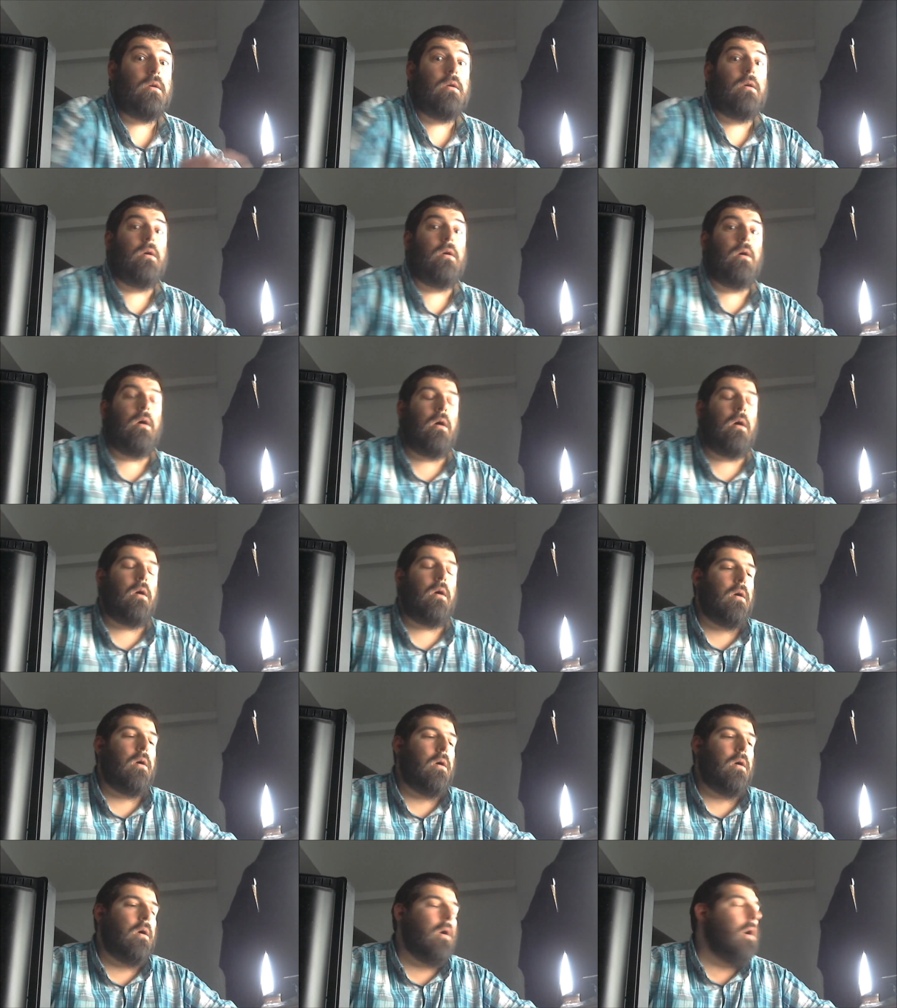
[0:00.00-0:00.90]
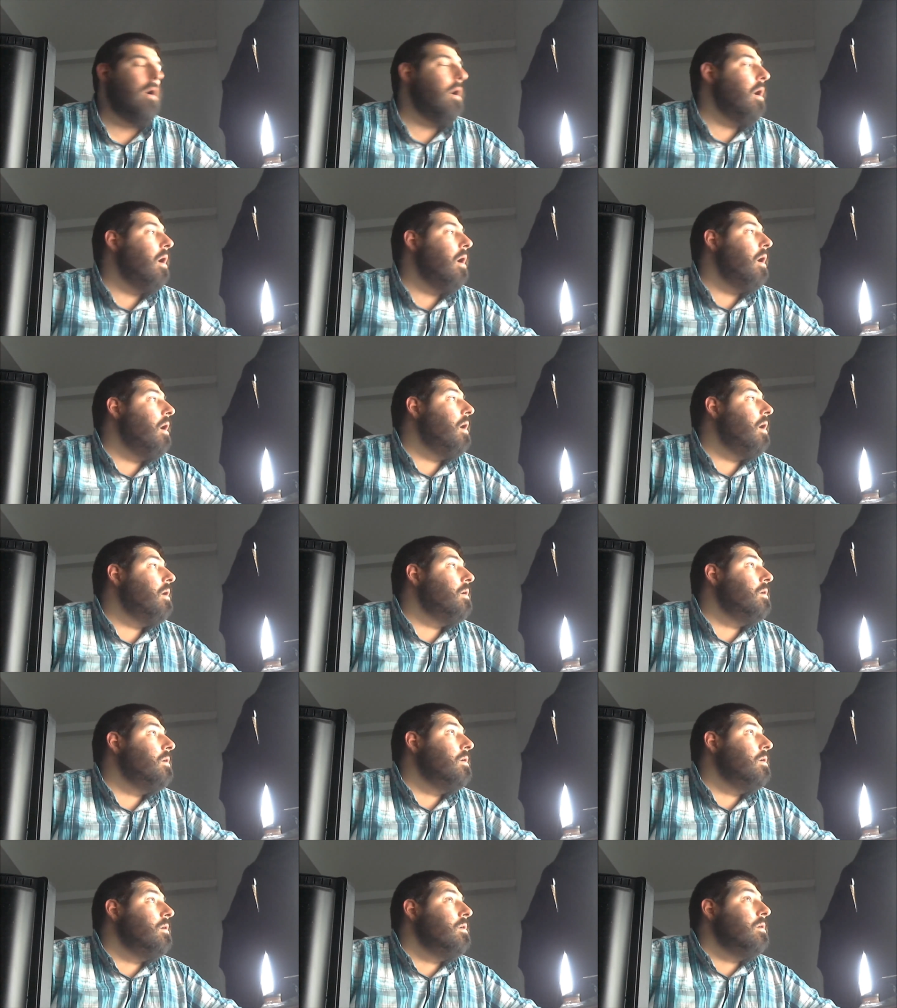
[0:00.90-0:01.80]

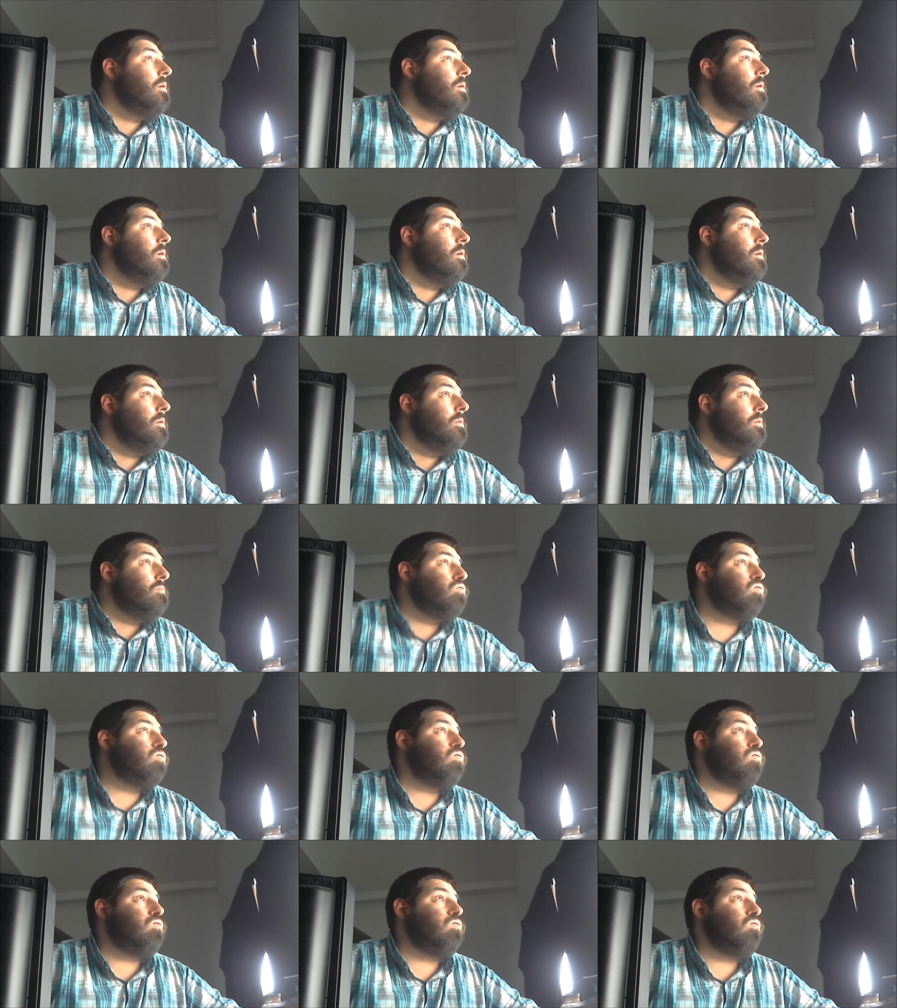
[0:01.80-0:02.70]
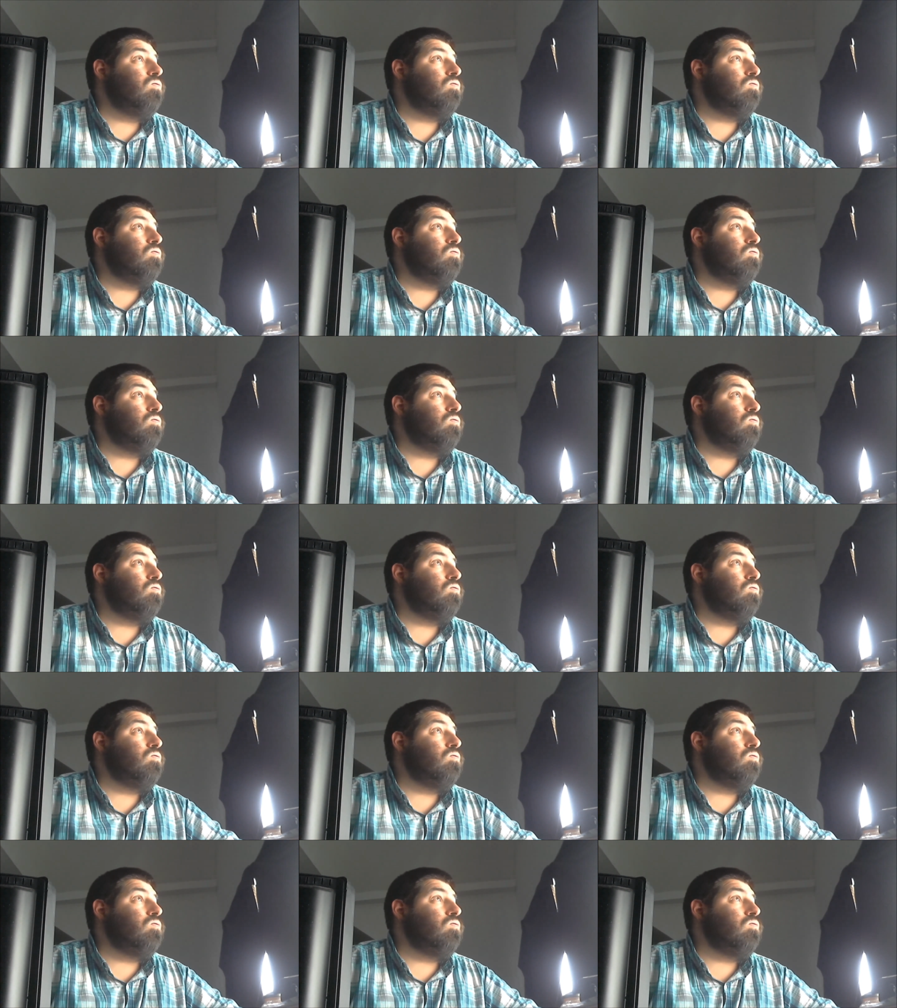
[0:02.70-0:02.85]
(silence)